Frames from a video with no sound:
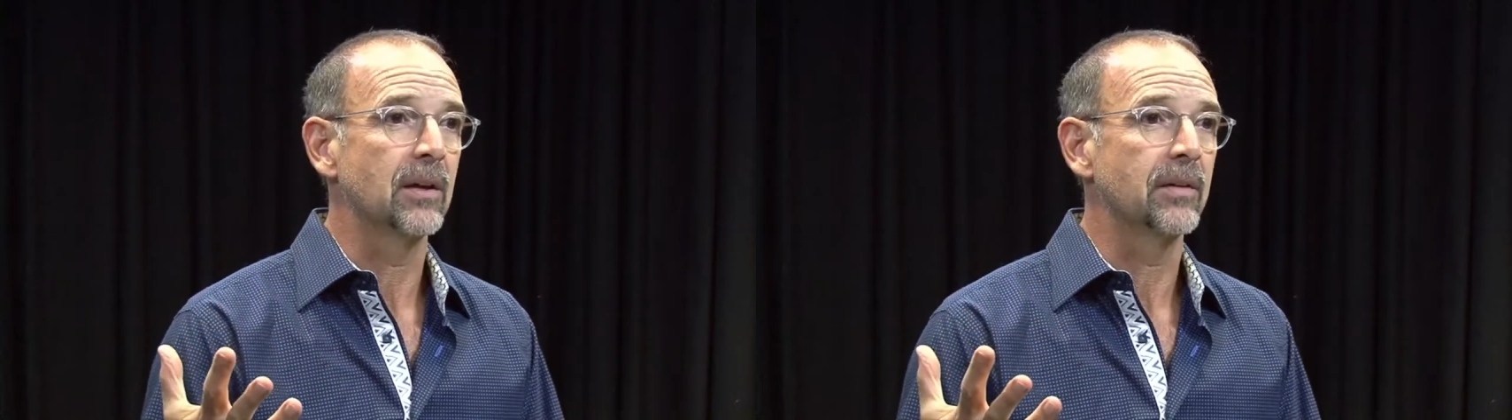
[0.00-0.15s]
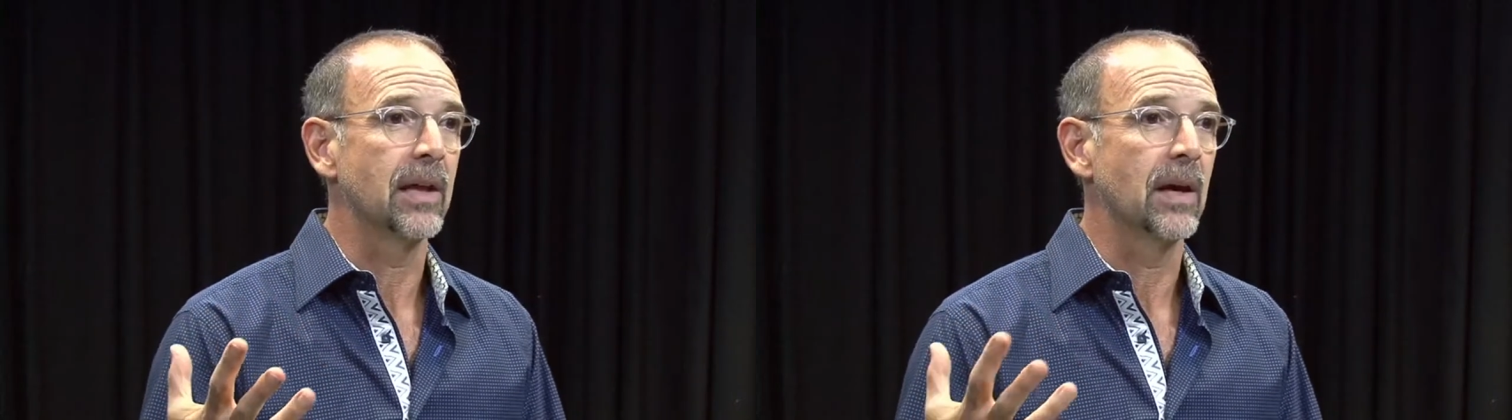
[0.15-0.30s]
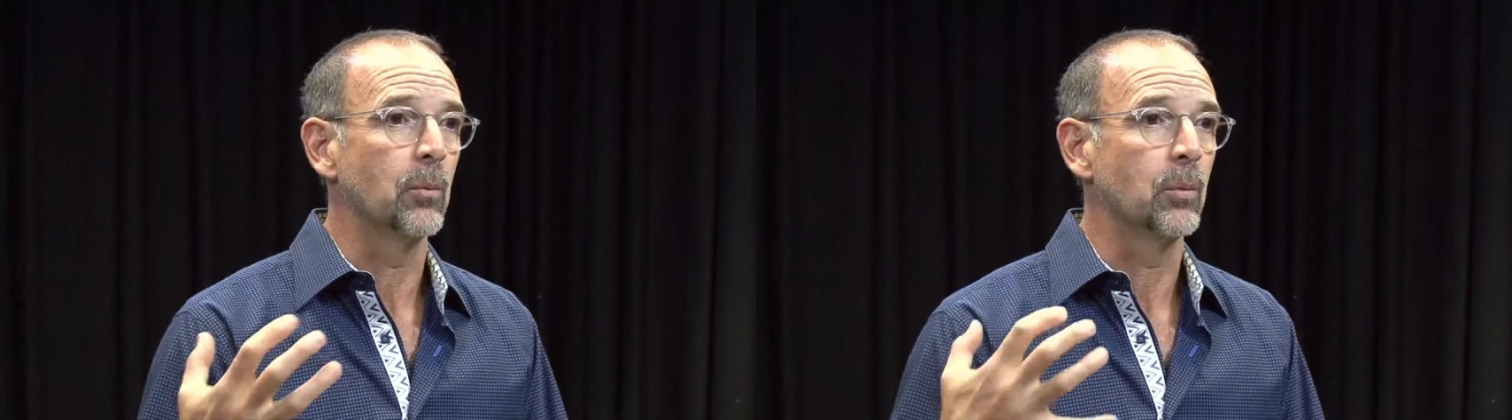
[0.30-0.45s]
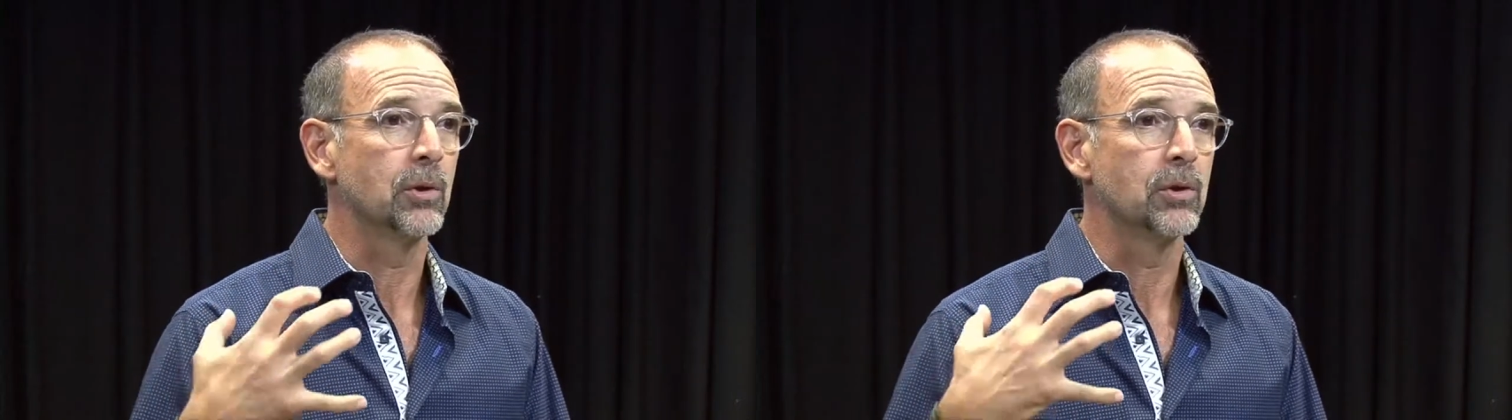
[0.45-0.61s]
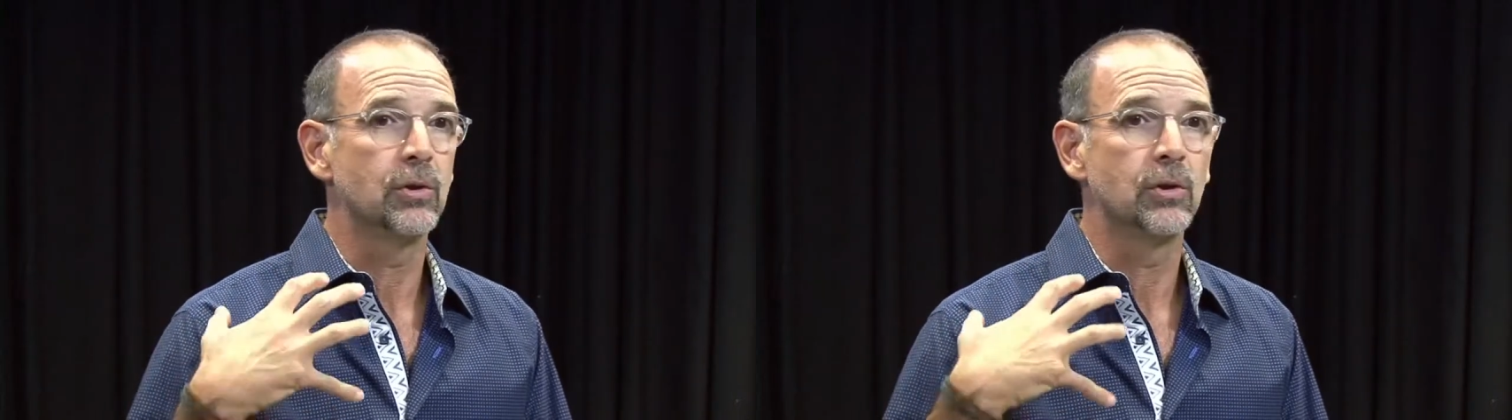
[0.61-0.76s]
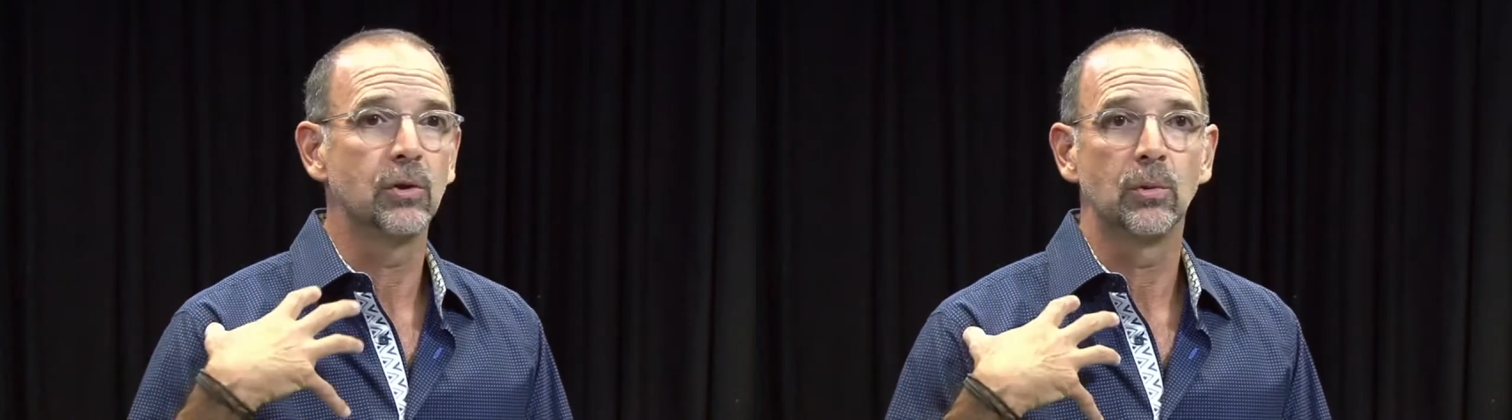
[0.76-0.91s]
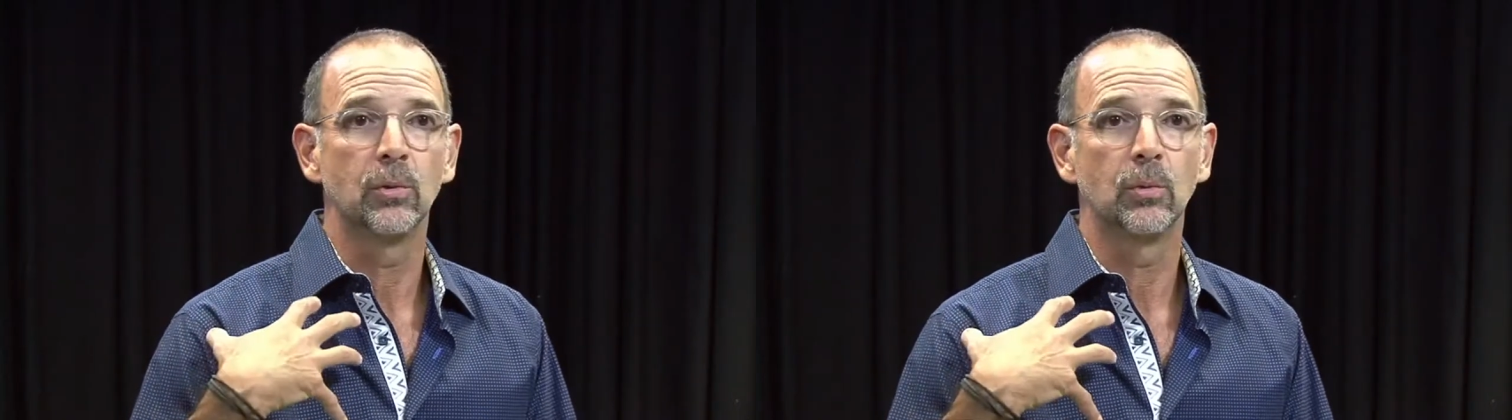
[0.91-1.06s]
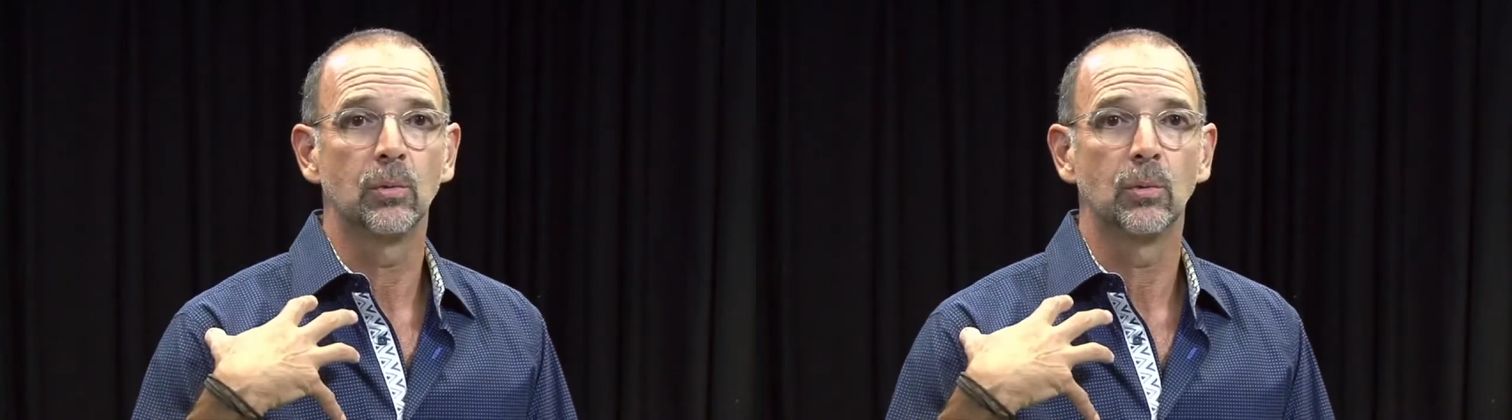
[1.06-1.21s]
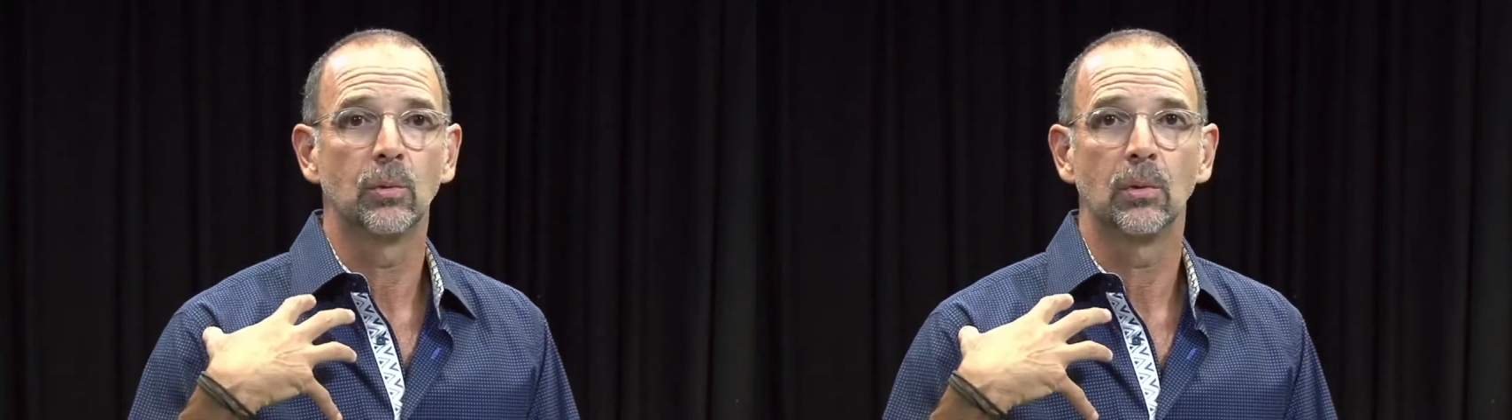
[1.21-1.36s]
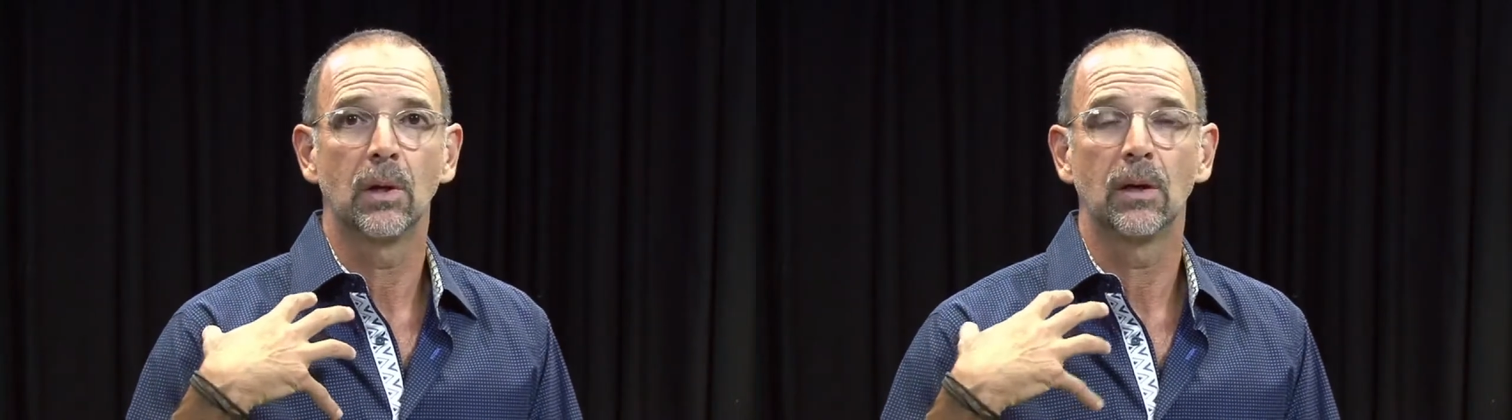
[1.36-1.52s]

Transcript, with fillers: there that would do